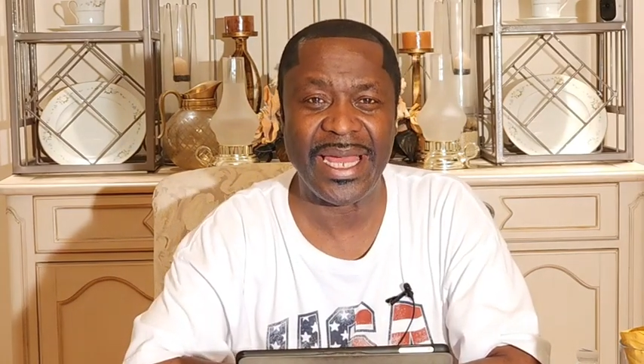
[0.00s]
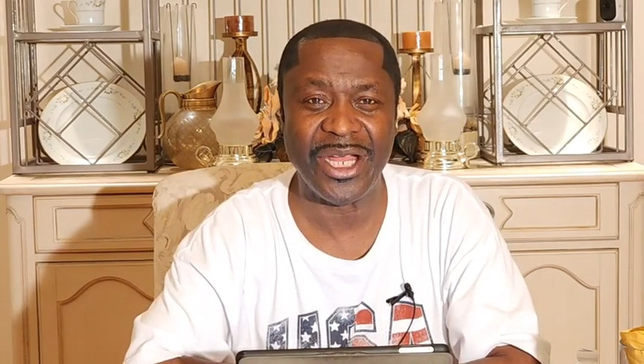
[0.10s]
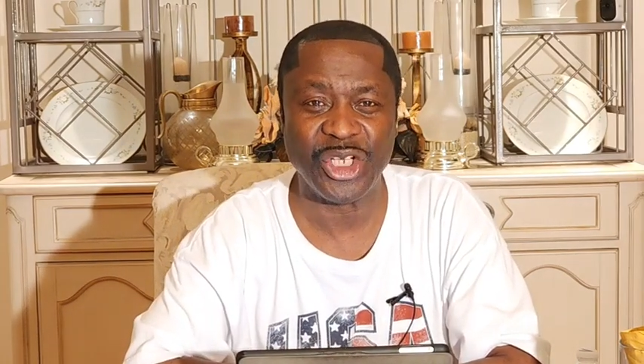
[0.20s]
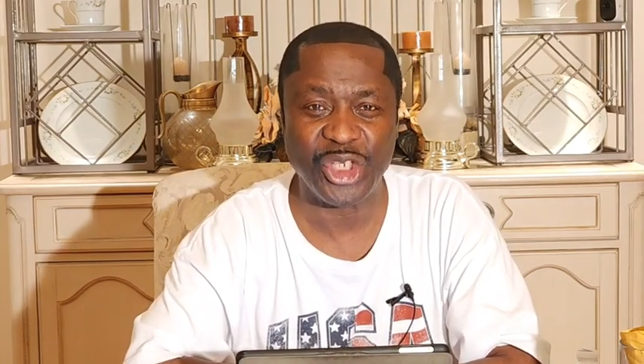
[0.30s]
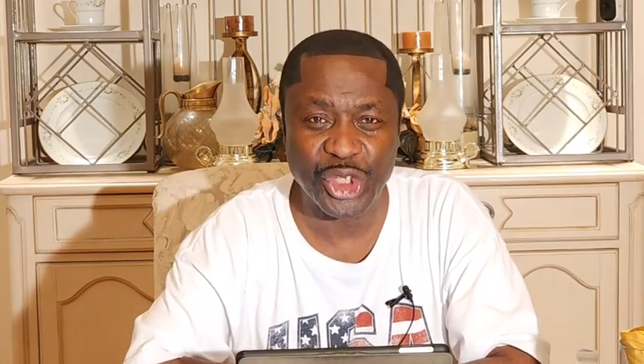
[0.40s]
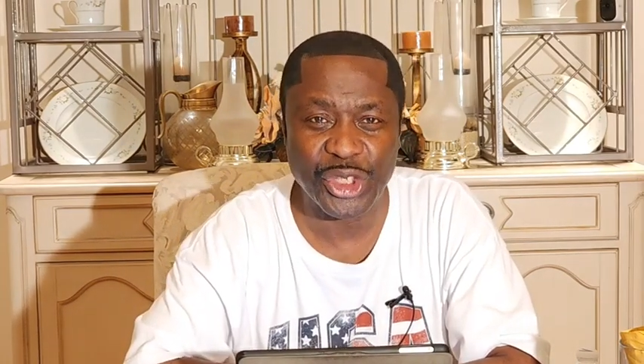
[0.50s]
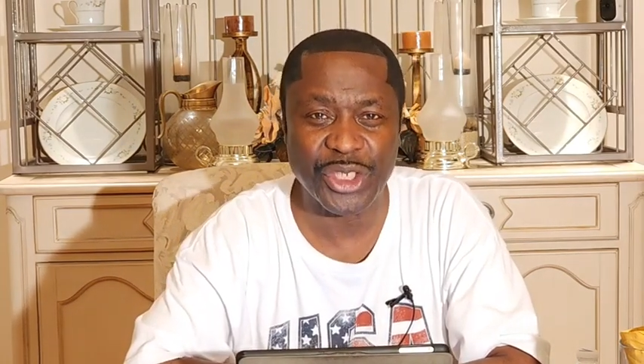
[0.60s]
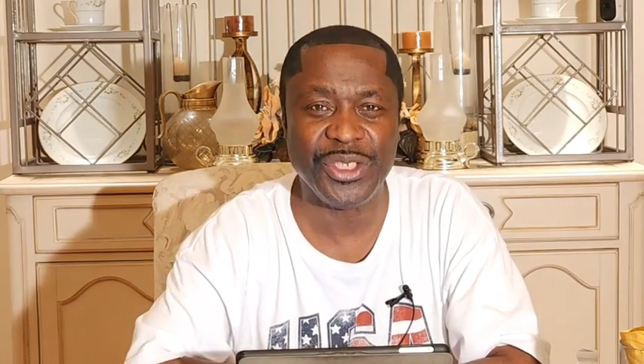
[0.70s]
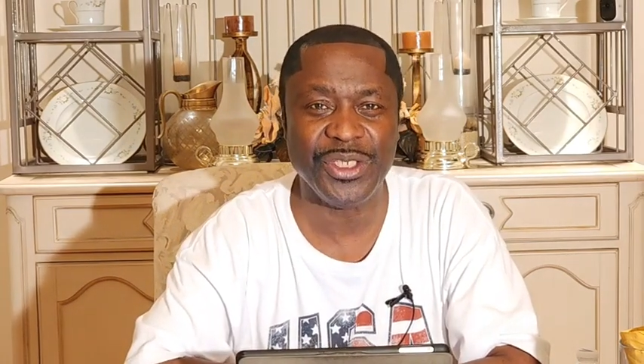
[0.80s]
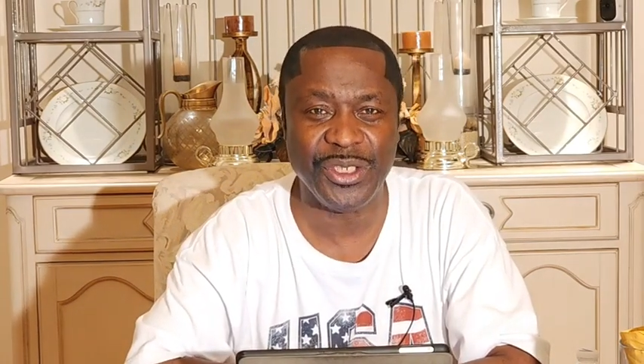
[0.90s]
a
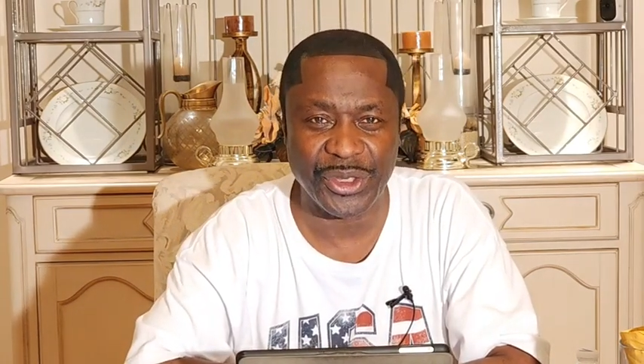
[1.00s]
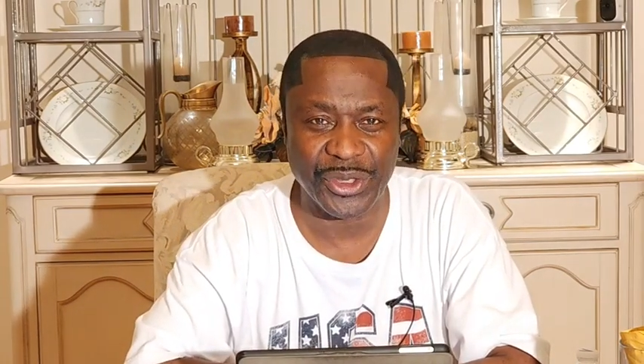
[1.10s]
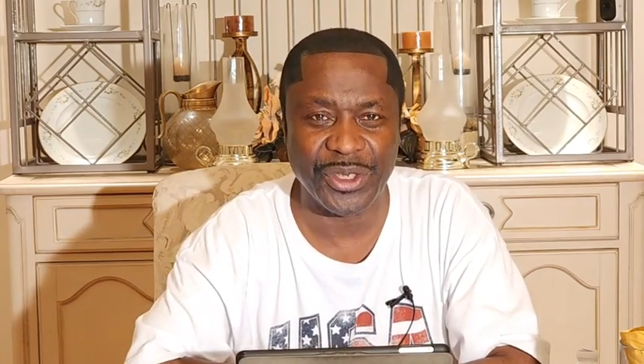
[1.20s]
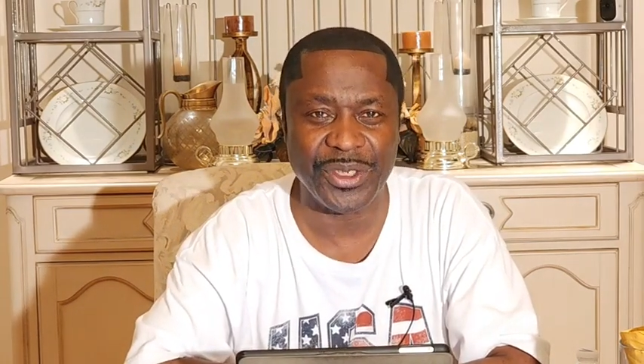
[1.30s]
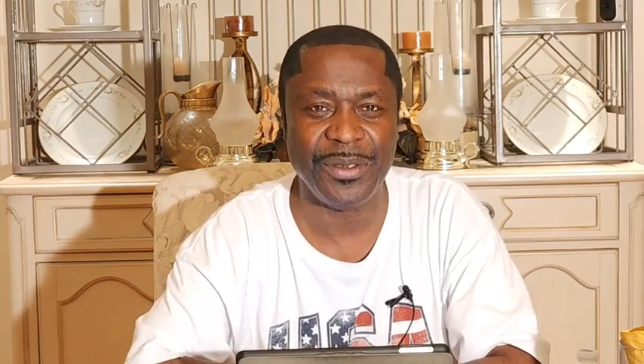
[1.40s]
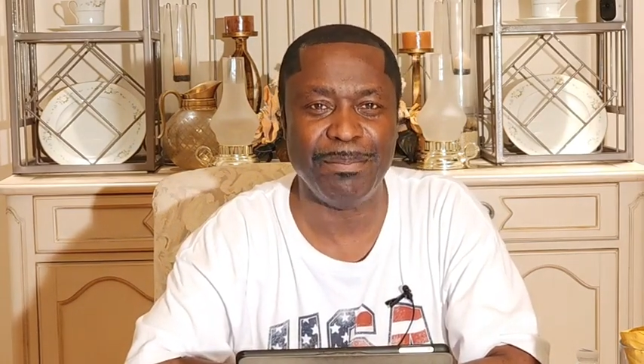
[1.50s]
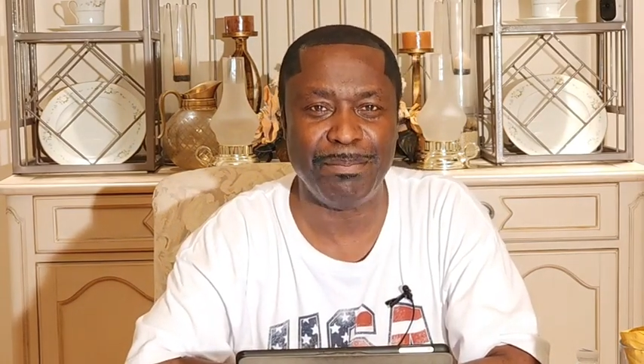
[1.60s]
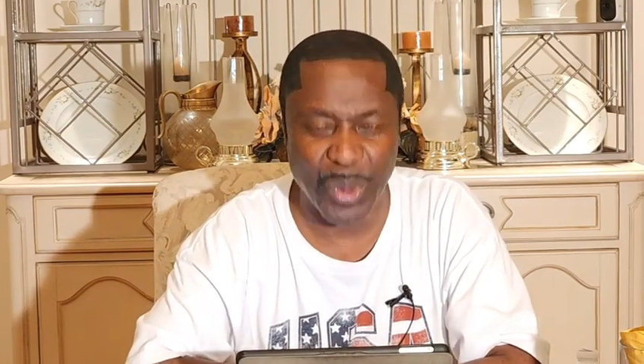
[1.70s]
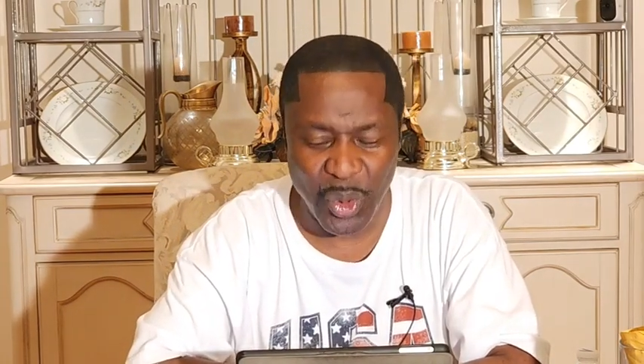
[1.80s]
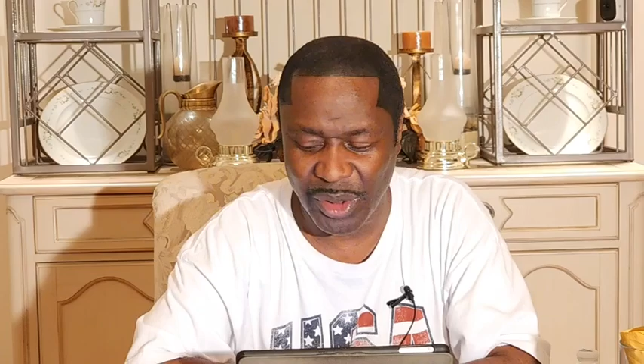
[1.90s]
good, good
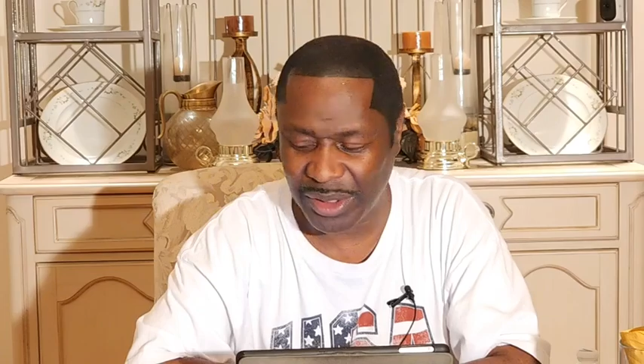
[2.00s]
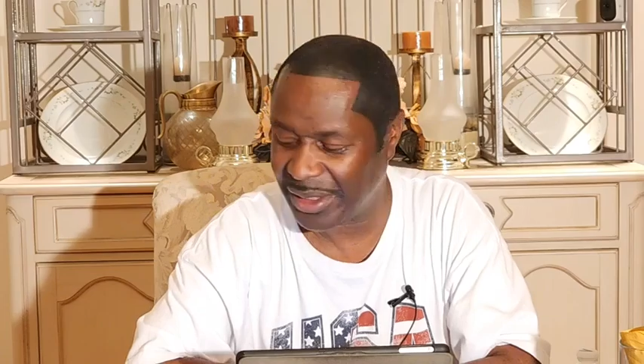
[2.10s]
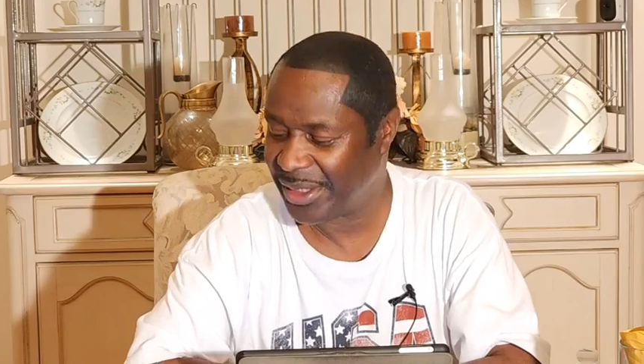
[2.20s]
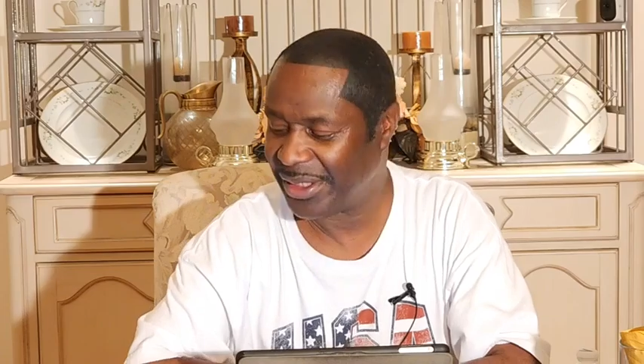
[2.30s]
book.